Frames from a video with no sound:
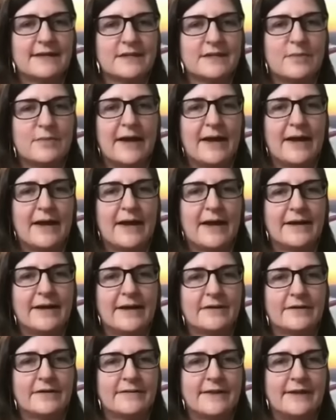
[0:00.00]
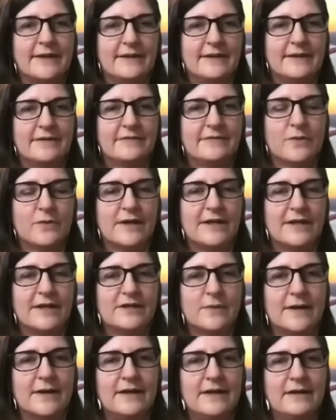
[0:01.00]
expire the end of
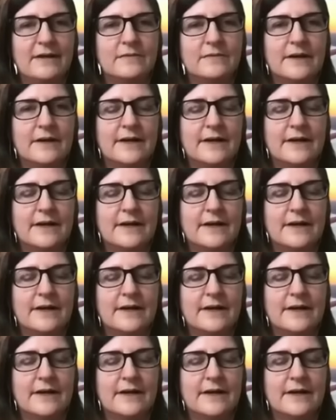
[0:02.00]
2020.